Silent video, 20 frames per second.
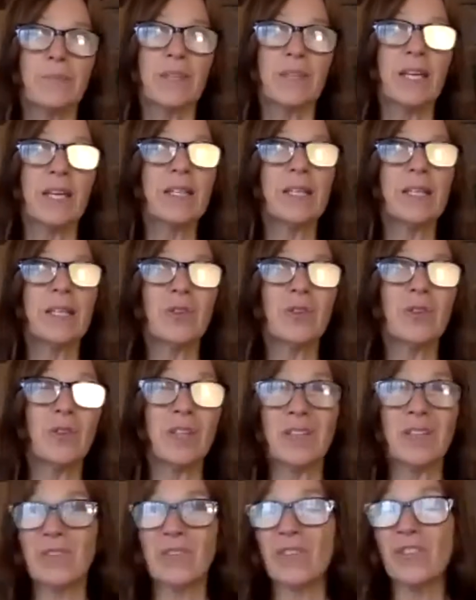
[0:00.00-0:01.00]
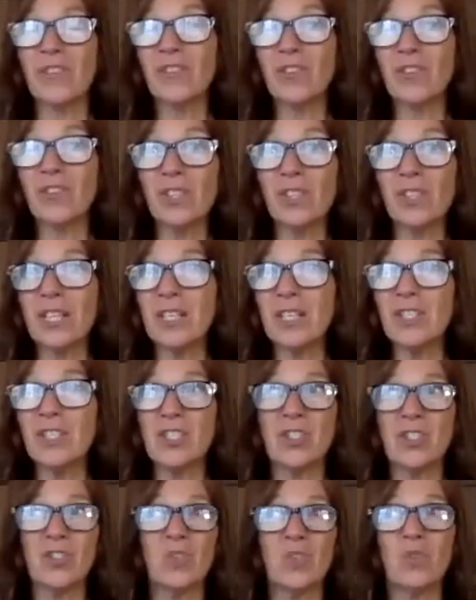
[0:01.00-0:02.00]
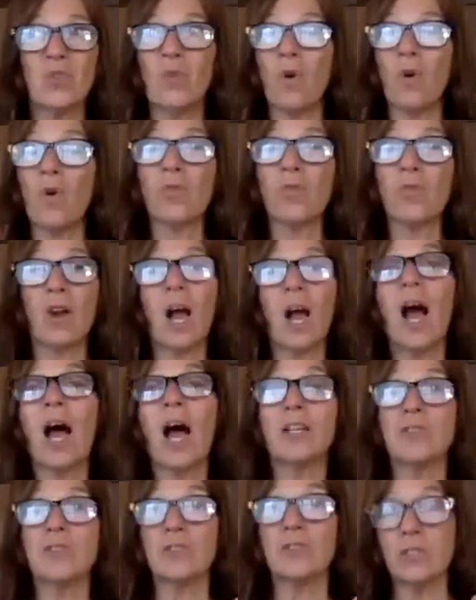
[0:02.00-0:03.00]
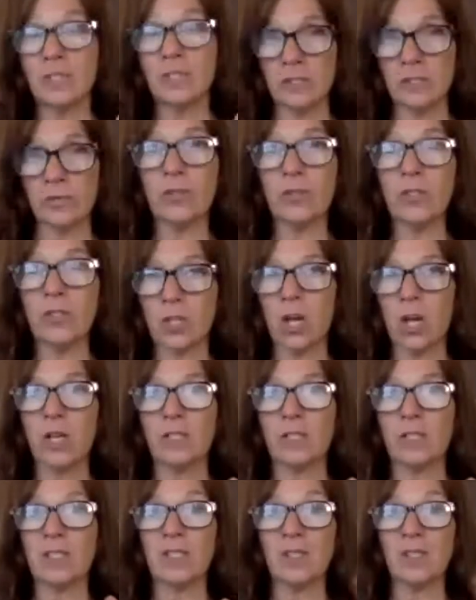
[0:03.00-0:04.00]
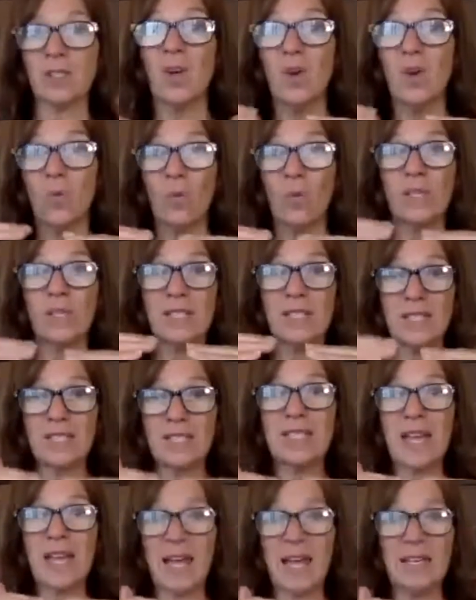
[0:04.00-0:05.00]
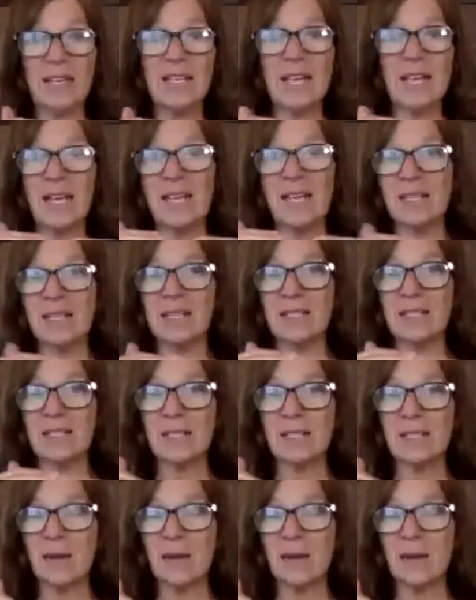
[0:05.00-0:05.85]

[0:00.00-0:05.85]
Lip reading: it can create 30 to over 100 different toxins when it's dead, and it's